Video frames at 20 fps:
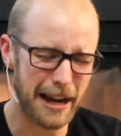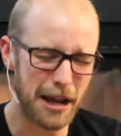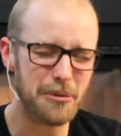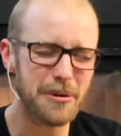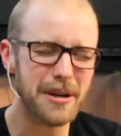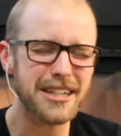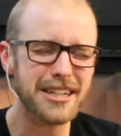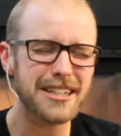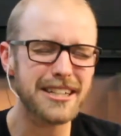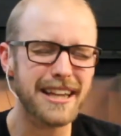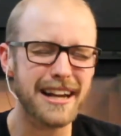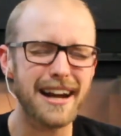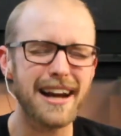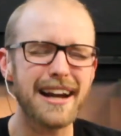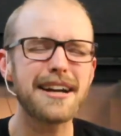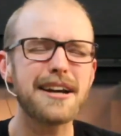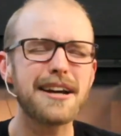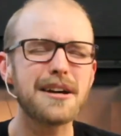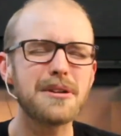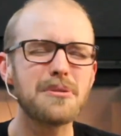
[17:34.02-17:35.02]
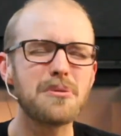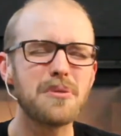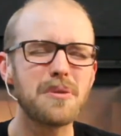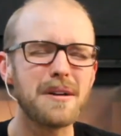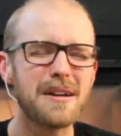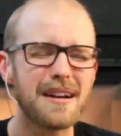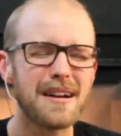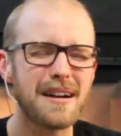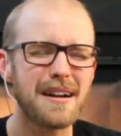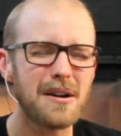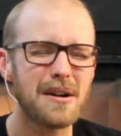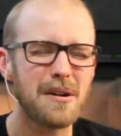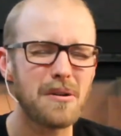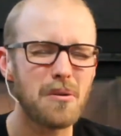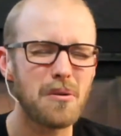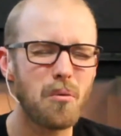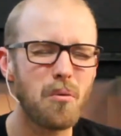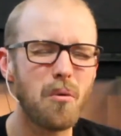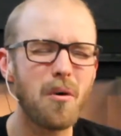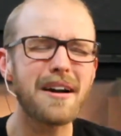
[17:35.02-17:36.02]
and I wish that I could
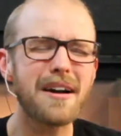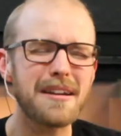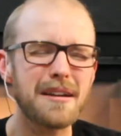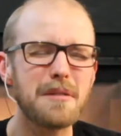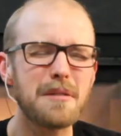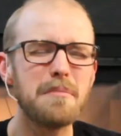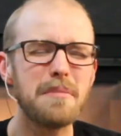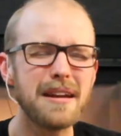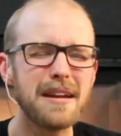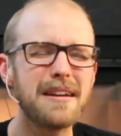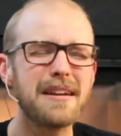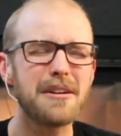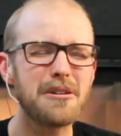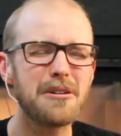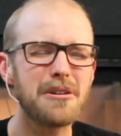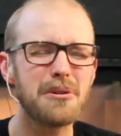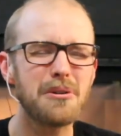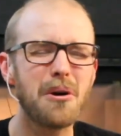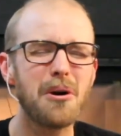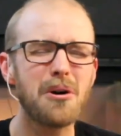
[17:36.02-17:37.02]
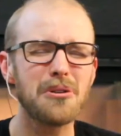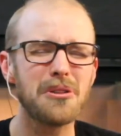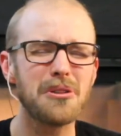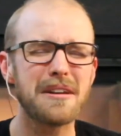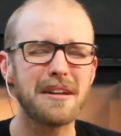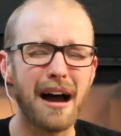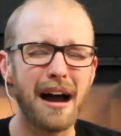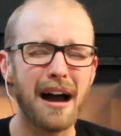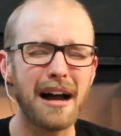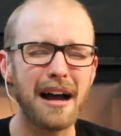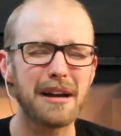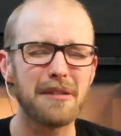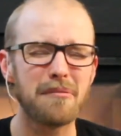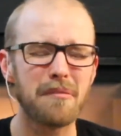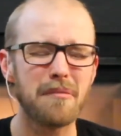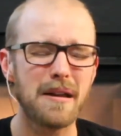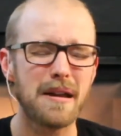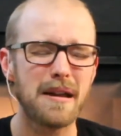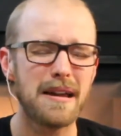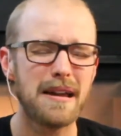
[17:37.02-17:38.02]
want to be near you all the
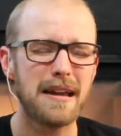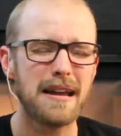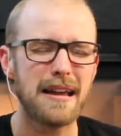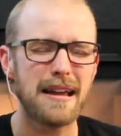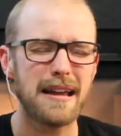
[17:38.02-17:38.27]
time.